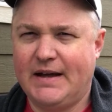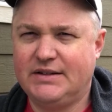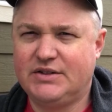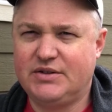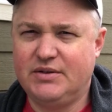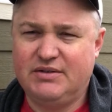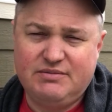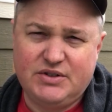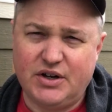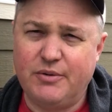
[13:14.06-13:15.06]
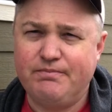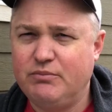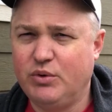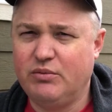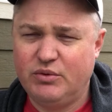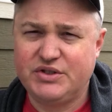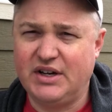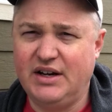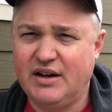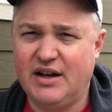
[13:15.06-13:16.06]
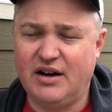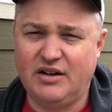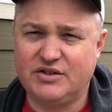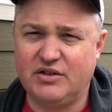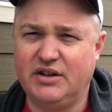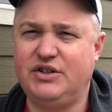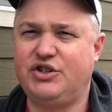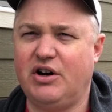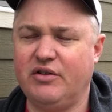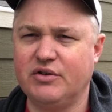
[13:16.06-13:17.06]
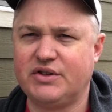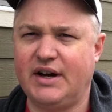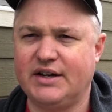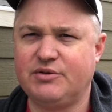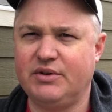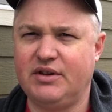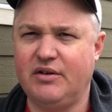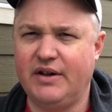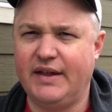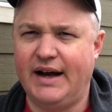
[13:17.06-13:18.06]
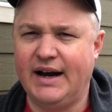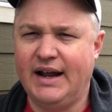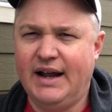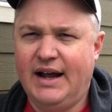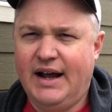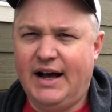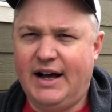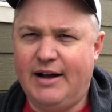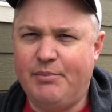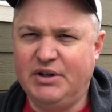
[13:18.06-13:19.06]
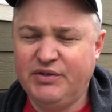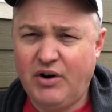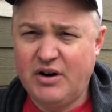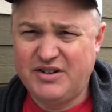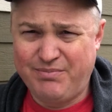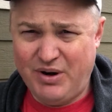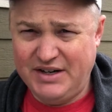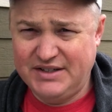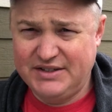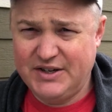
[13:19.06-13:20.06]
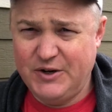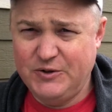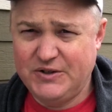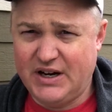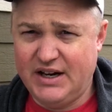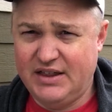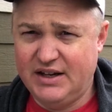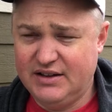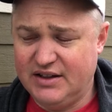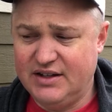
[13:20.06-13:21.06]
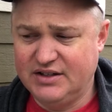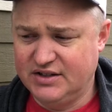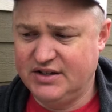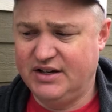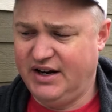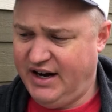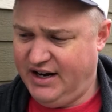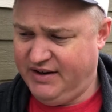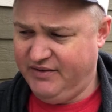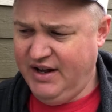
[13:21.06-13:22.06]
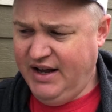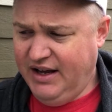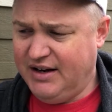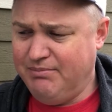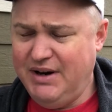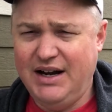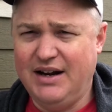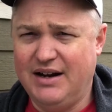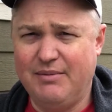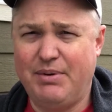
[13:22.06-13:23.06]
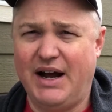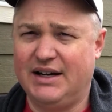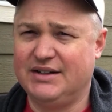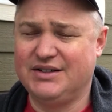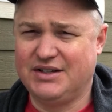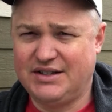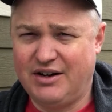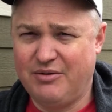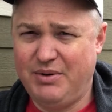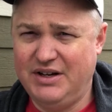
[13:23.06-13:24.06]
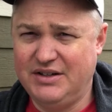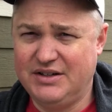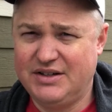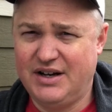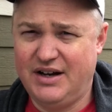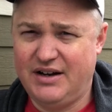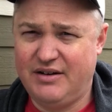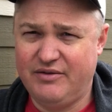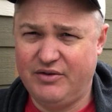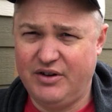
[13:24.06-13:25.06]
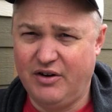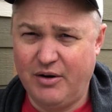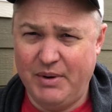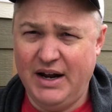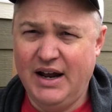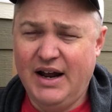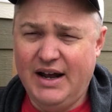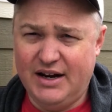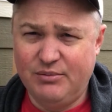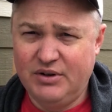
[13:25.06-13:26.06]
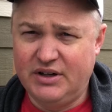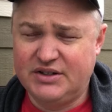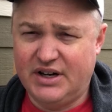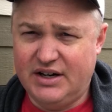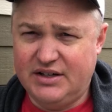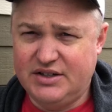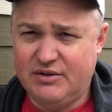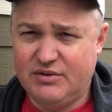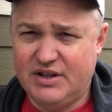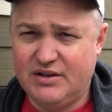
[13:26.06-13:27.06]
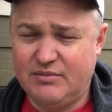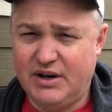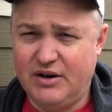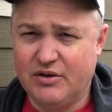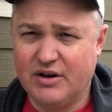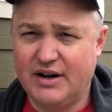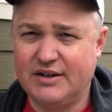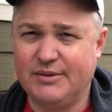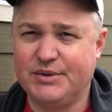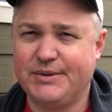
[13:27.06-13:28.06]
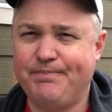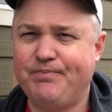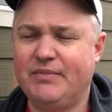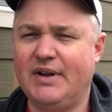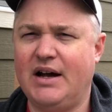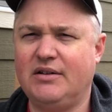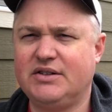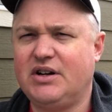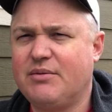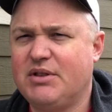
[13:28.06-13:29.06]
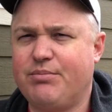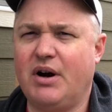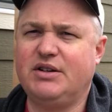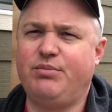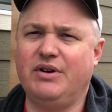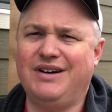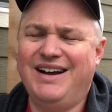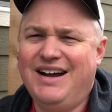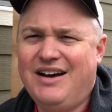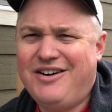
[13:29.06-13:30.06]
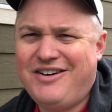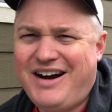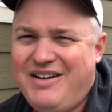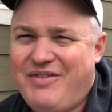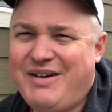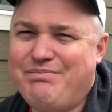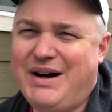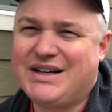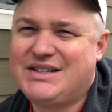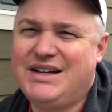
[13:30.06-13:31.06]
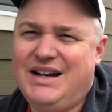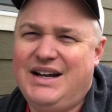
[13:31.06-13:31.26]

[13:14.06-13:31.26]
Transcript: So we'll see, and I'll certainly share those thoughts with you on that. As far as presence goes, I think that this is going to have an immediate impact as a centerpiece for the army, and I'm really excited to see it within my Ogre Kingdoms. Now, let's talk about the price point. 195 bucks.